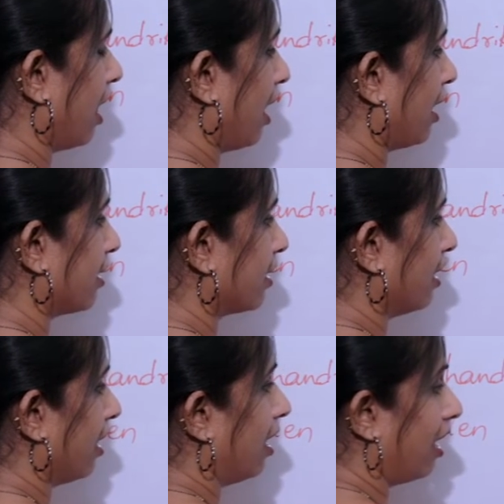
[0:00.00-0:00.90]
and
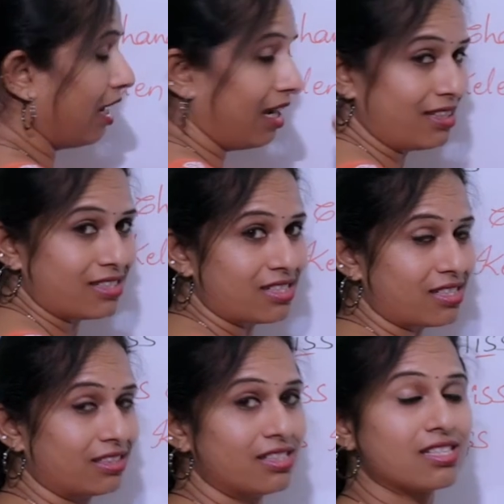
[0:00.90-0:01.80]
as
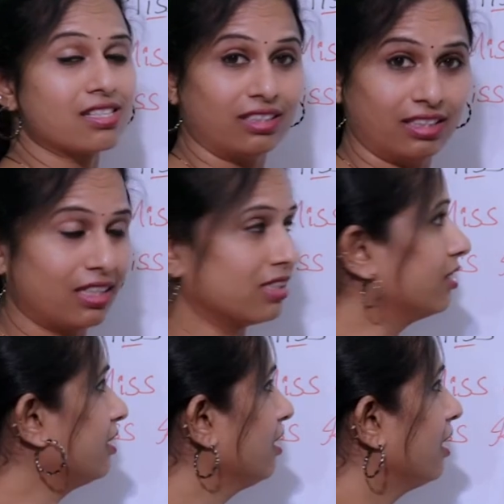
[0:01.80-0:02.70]
discussed
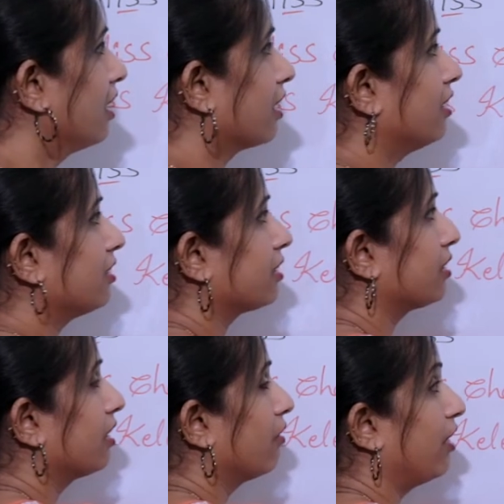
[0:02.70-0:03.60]
earlier,
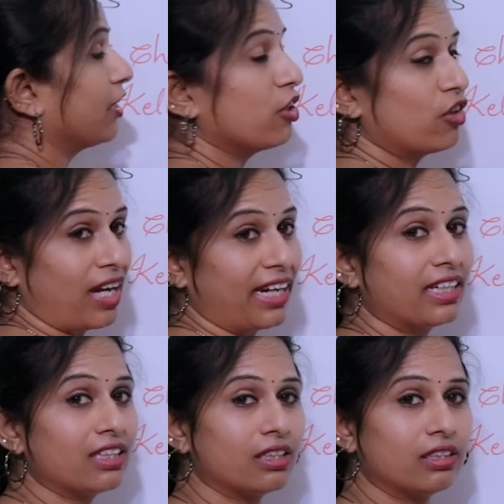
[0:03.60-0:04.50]
this when you are
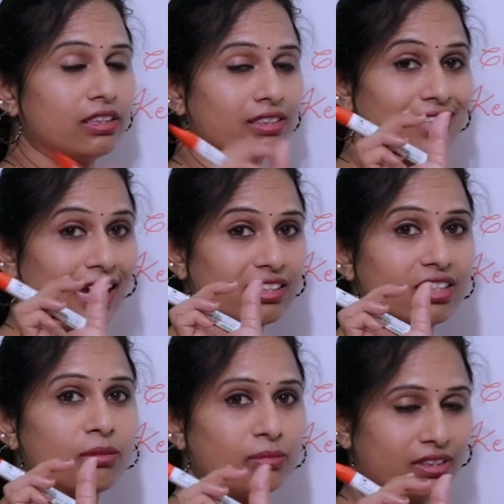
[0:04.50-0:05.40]
writing the
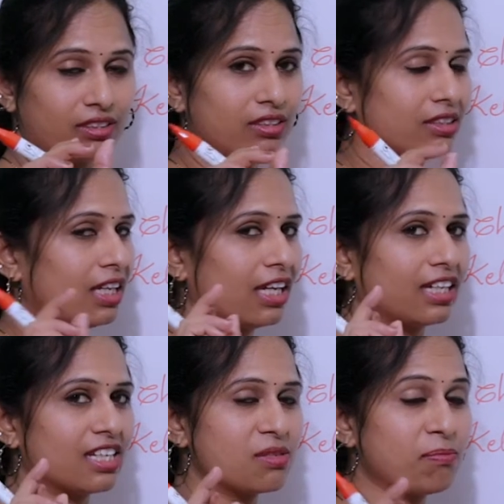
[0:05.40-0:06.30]
title Mrs.,
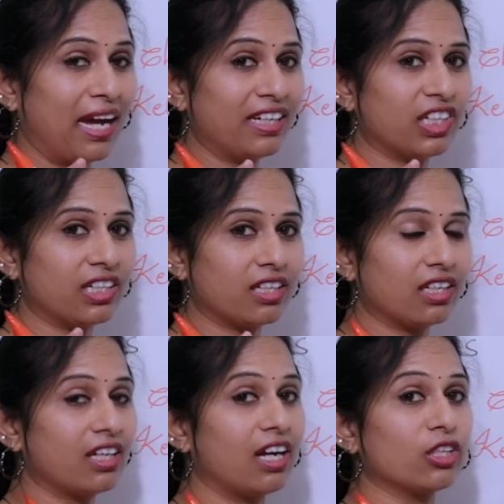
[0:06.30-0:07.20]
it is
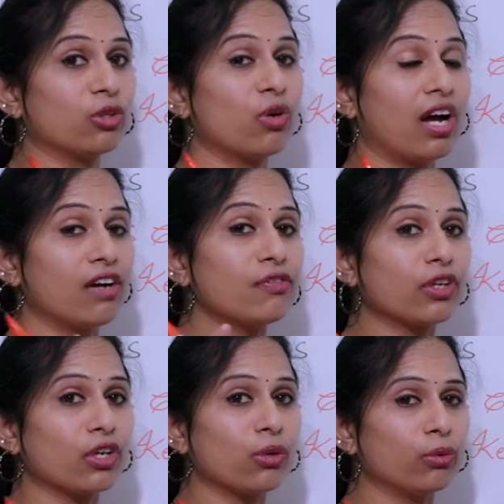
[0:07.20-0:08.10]
mandatory that you have
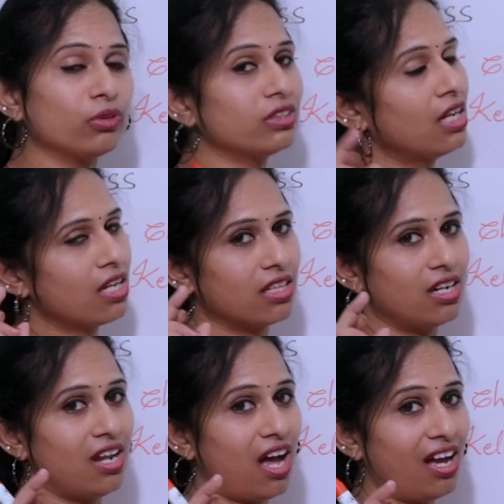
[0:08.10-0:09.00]
to use the
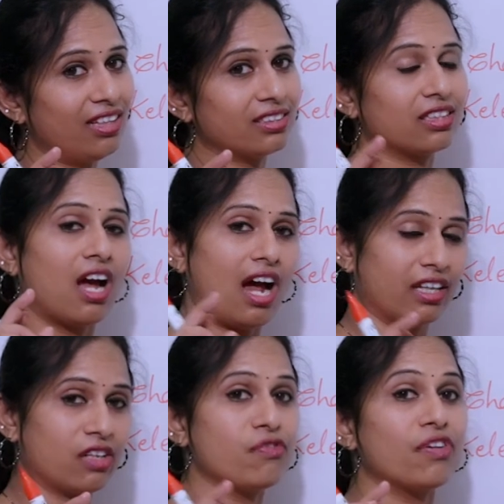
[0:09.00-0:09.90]
last
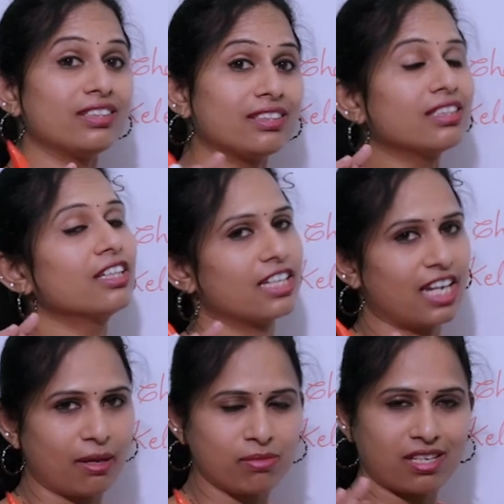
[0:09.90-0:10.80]
and the first
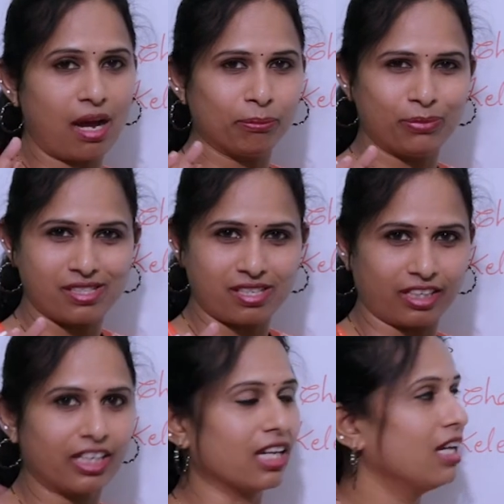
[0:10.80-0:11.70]
names
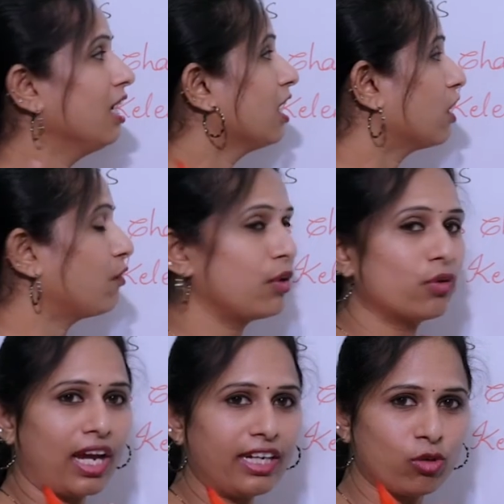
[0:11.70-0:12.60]
compulsory. If you
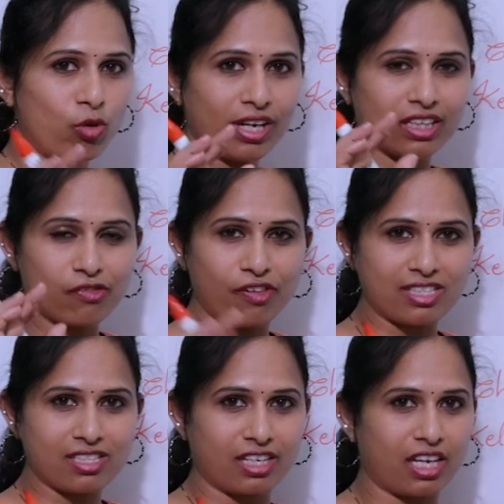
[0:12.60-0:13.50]
write only the
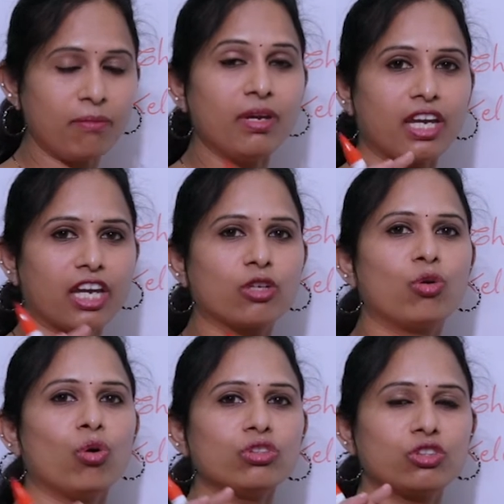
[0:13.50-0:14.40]
first name, it
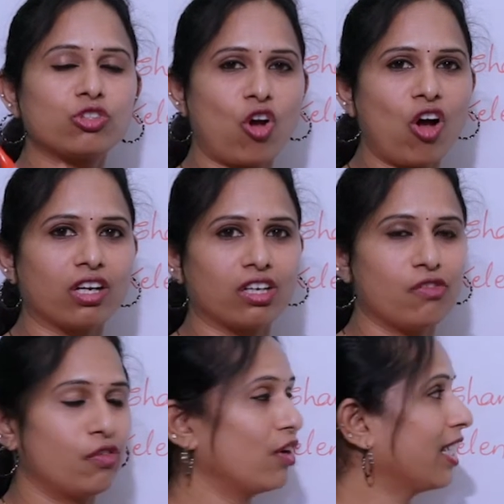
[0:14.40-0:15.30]
goes wrong. For